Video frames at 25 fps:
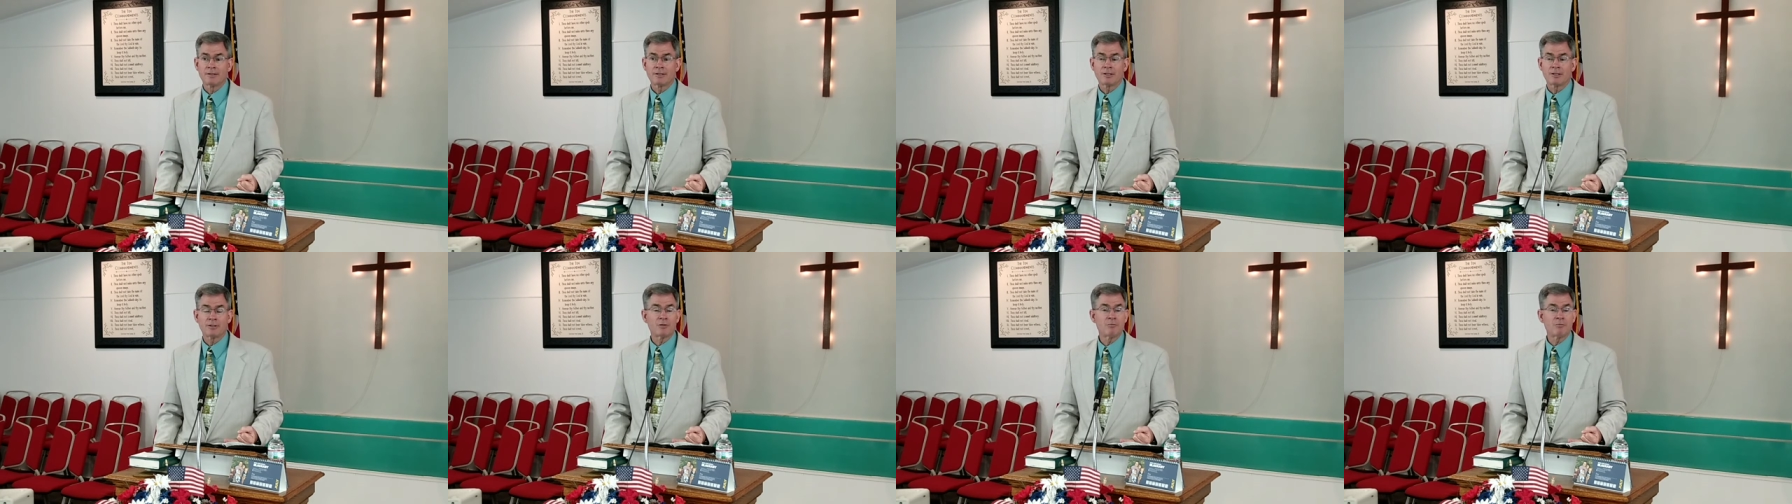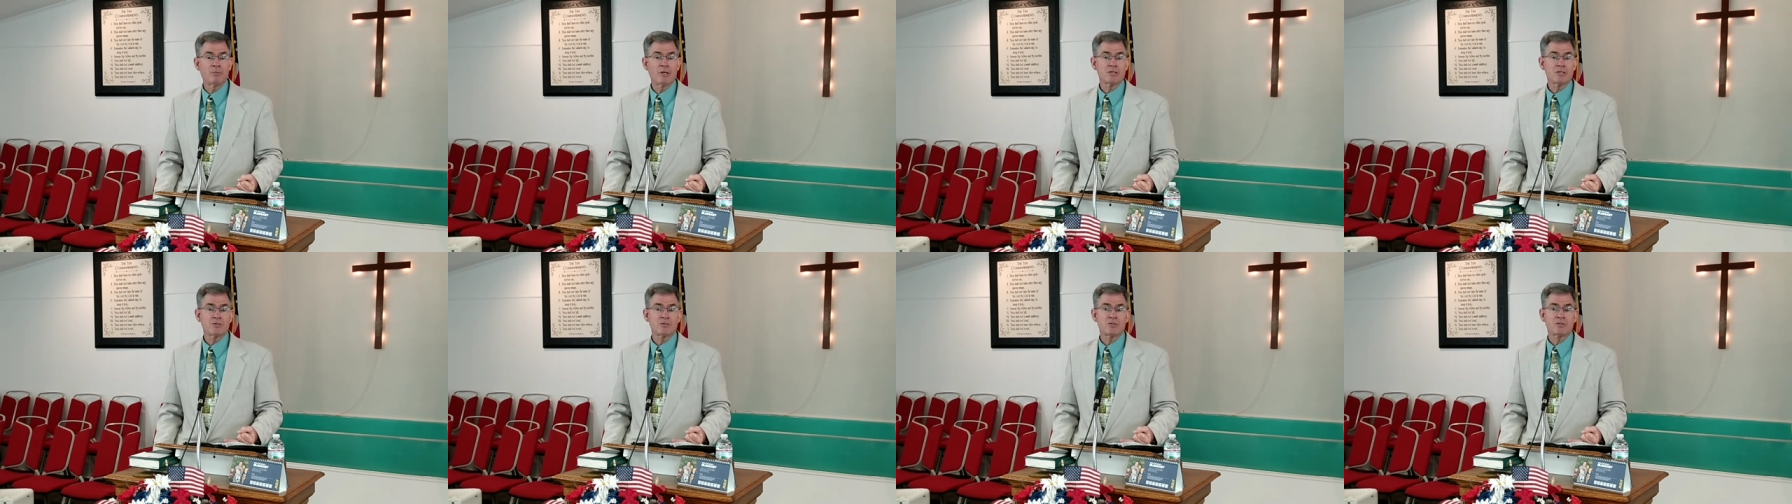that the
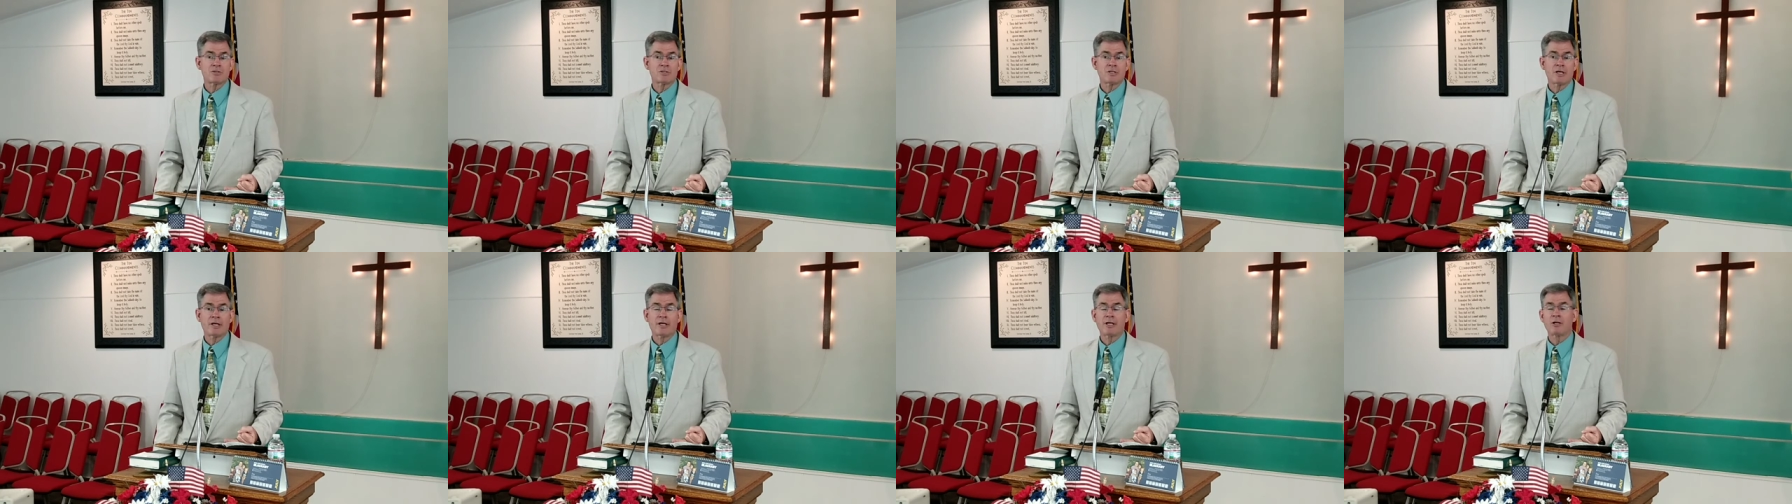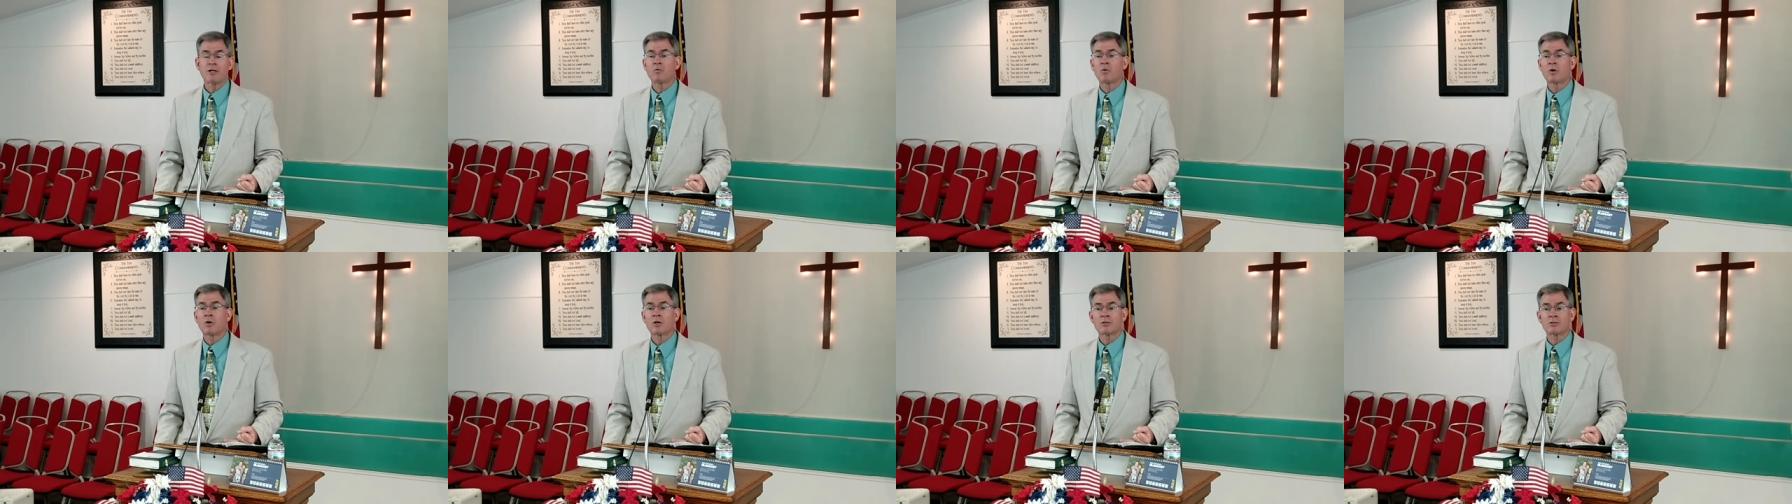business that
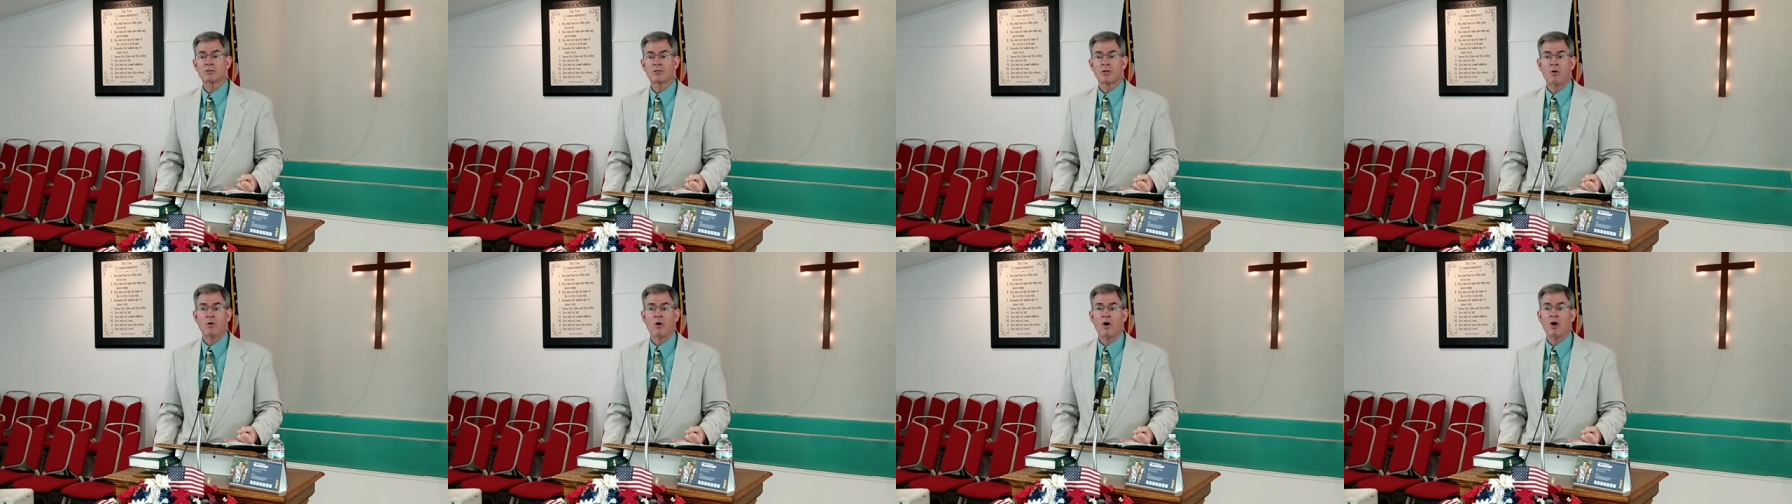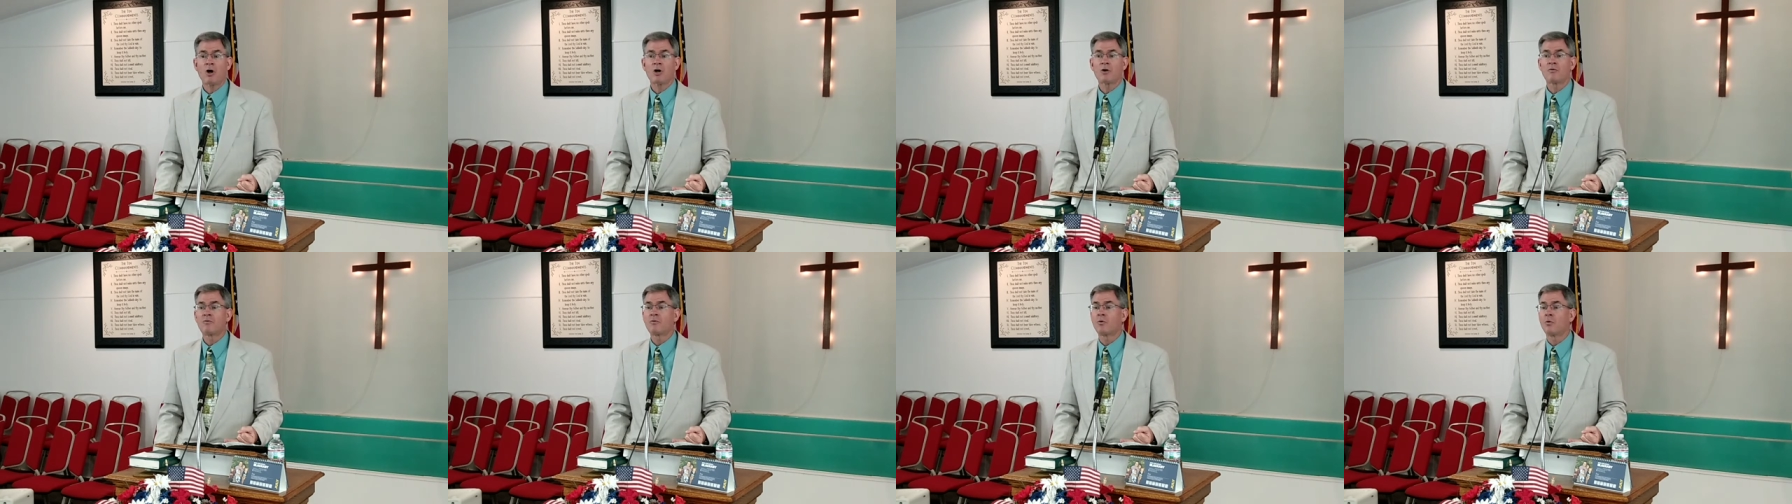he worked so
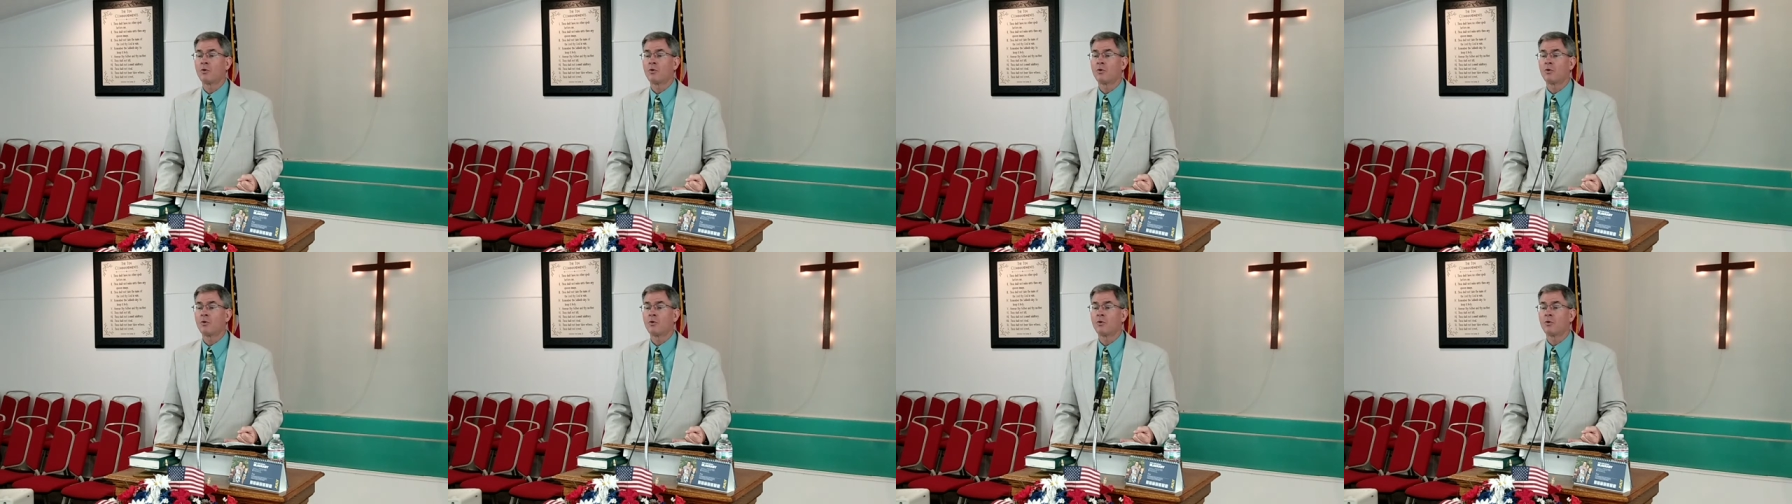hard